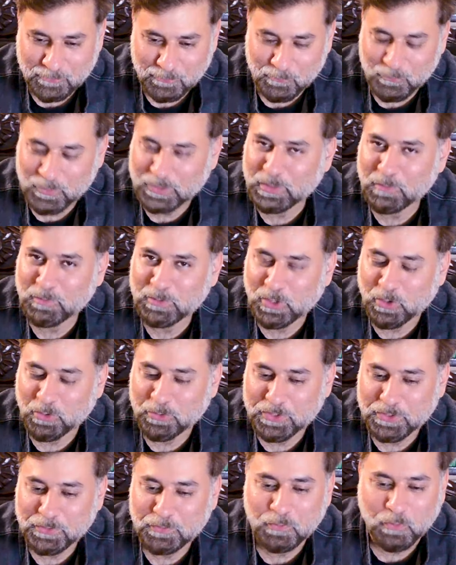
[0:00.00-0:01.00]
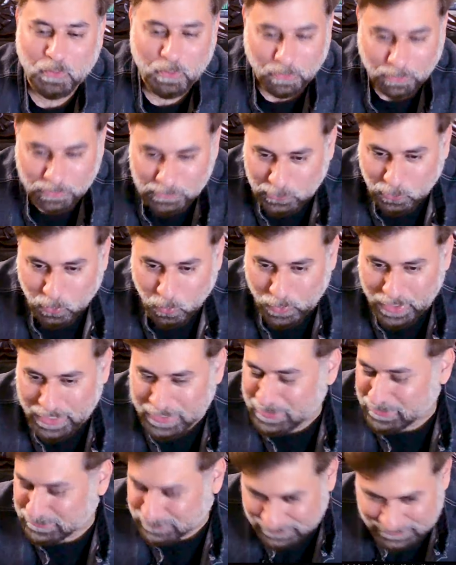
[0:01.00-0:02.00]
With or Without You, although
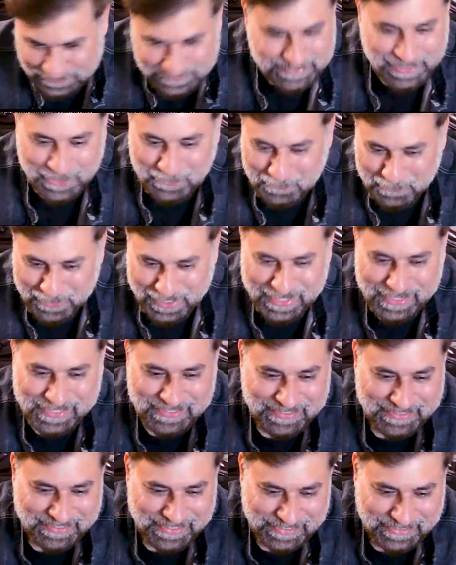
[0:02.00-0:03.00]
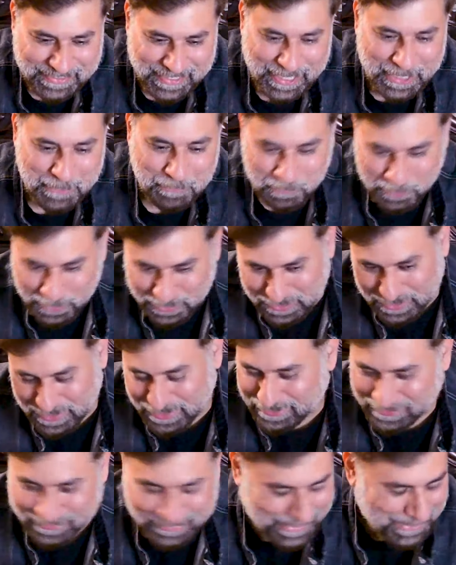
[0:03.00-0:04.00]
it doesn't sound anything like that, but
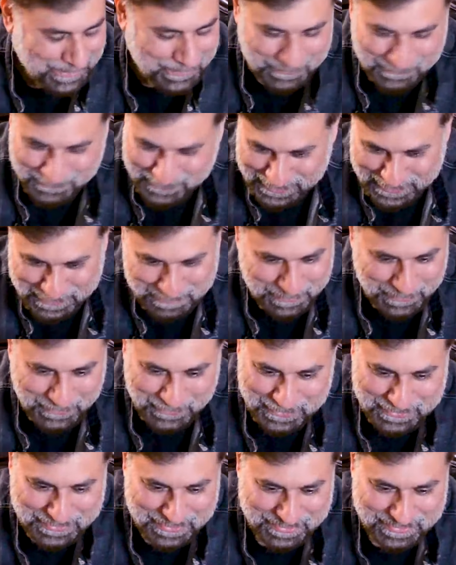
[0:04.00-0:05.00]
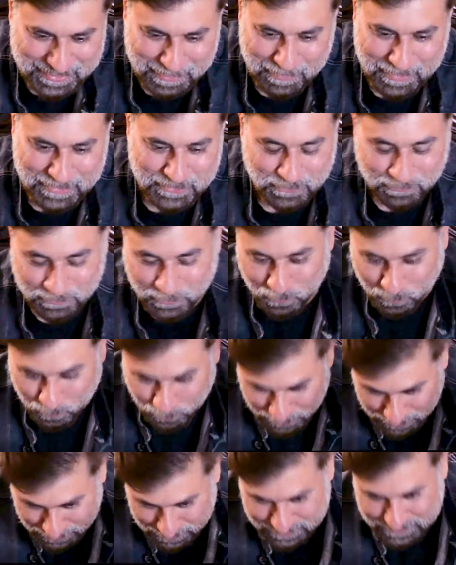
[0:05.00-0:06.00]
kind of just because the resemblance of the
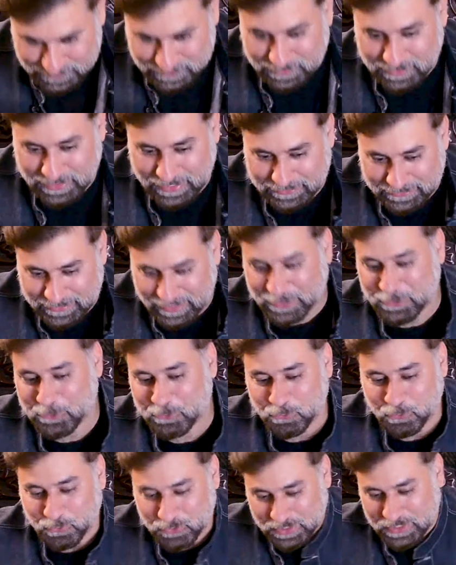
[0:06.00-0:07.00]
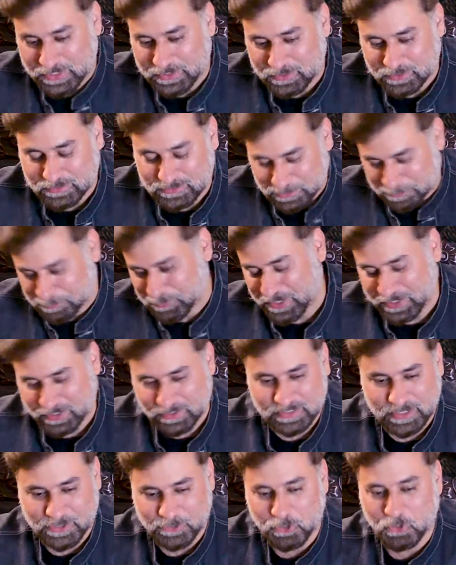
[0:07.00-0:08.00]
words, and that too only the
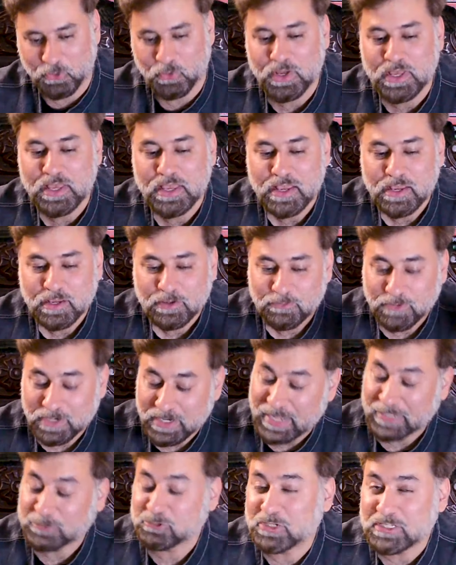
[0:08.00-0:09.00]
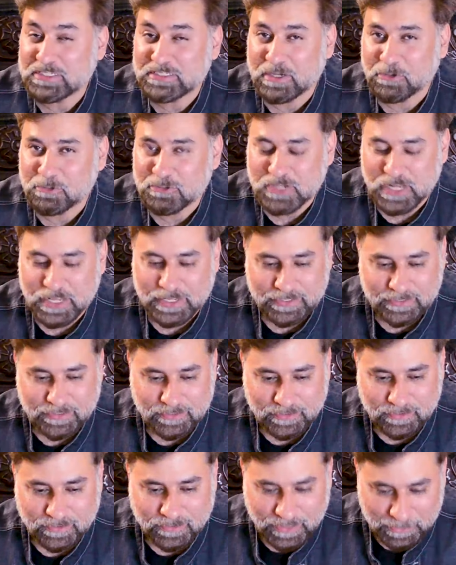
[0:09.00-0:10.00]
subtitles. I don't know what it actually sounds like
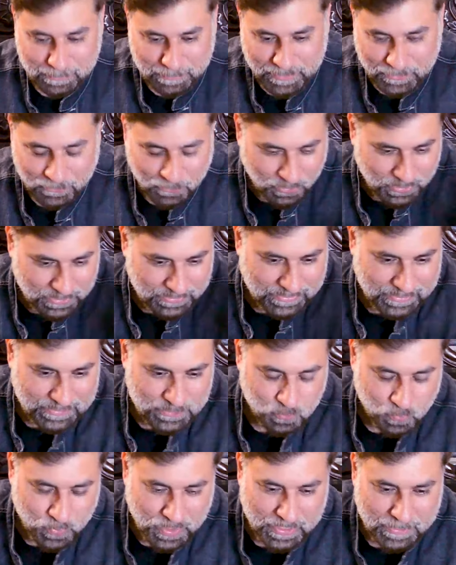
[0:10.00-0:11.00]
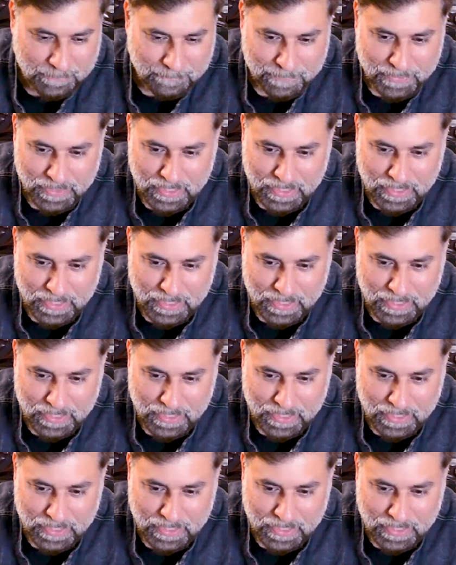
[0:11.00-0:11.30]
in Bengali. That's one.